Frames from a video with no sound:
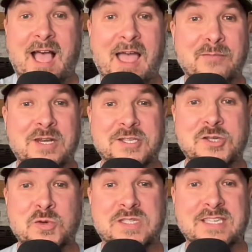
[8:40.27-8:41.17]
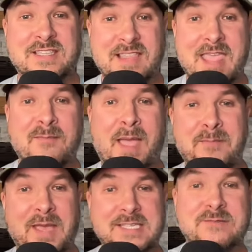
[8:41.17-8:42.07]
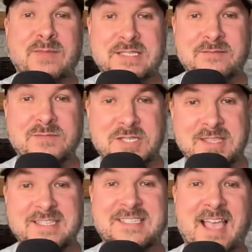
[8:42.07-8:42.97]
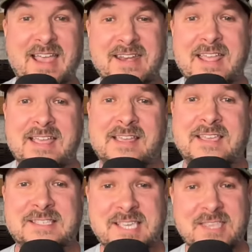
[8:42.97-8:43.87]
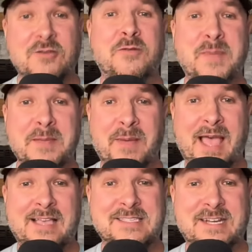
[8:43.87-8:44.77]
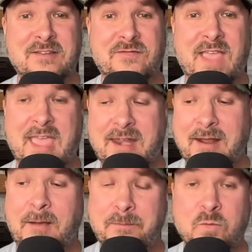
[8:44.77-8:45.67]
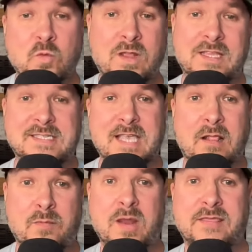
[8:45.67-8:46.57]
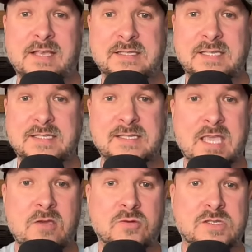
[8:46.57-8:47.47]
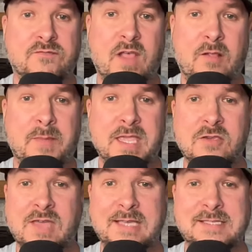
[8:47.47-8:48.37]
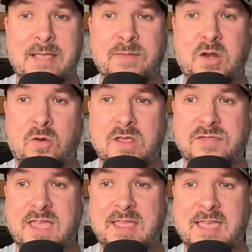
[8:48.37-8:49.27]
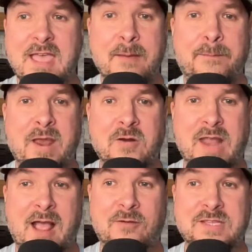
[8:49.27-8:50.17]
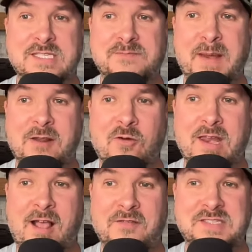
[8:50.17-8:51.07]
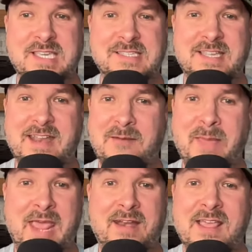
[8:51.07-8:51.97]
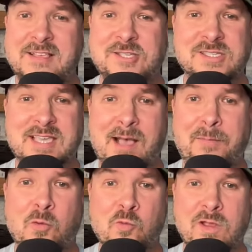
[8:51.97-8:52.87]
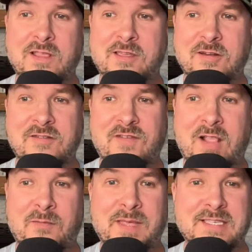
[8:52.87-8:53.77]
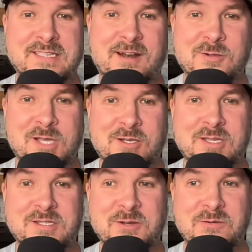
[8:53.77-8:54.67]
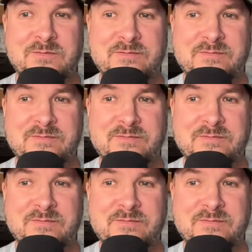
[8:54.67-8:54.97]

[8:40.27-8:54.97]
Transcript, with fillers: I'm going to choose to lay my pessimism to the side, continue to be positive, and um, really celebrate this. This is a huge development. You guys, let me know what you think. Bear down. This has been a great offseason. And man, just a couple really good developments. And I'll talk to you soon.